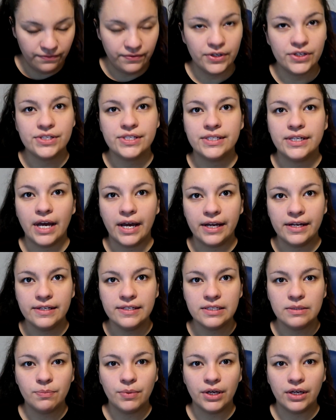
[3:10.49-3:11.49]
it feels
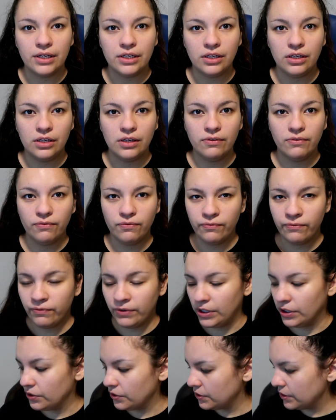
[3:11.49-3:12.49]
nice, but it
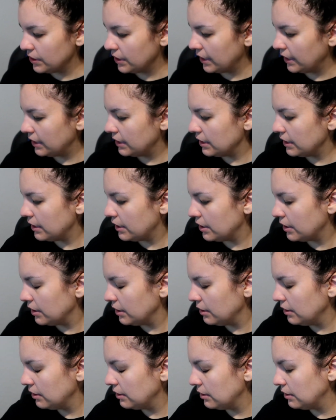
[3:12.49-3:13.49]
feels like
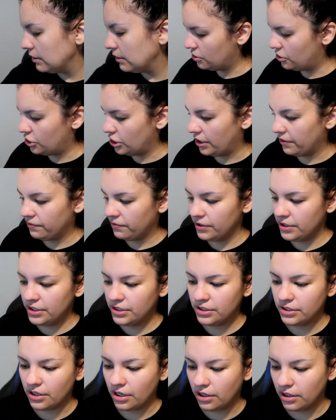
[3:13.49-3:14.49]
glitter. The Jeffree
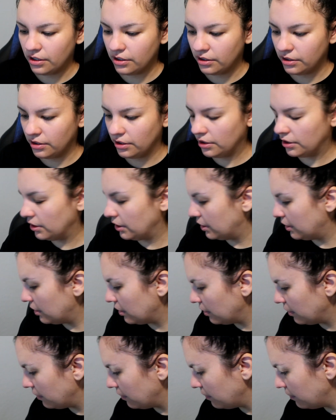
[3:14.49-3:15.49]
Star
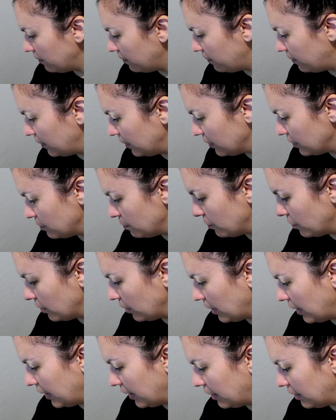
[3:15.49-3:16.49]
glitter feels
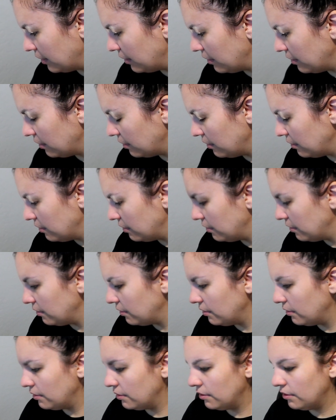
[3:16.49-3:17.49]
more like
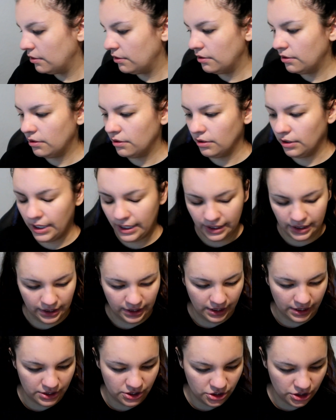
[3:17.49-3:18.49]
an
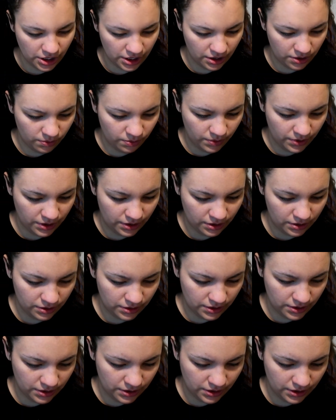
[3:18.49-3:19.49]
eyeshadow with
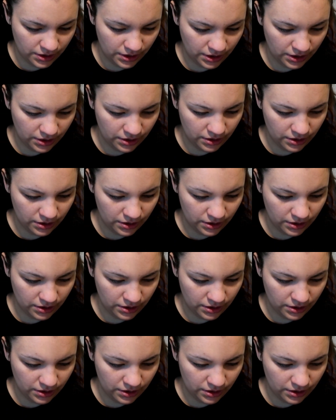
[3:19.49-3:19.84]
glitter in